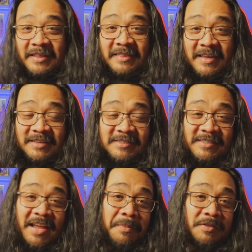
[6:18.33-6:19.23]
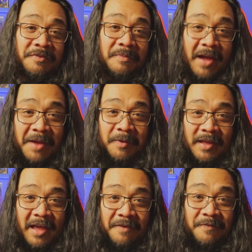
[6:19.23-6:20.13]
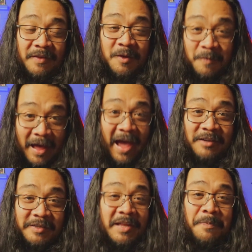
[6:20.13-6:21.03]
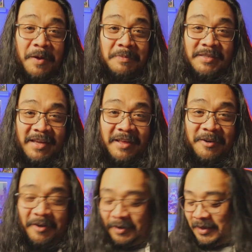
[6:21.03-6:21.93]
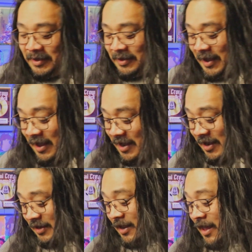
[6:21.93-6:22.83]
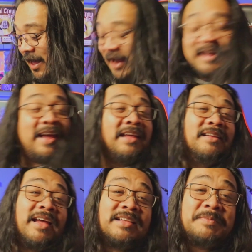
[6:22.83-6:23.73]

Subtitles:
these sabers from Kyber Cave, you actually can put them together, and I can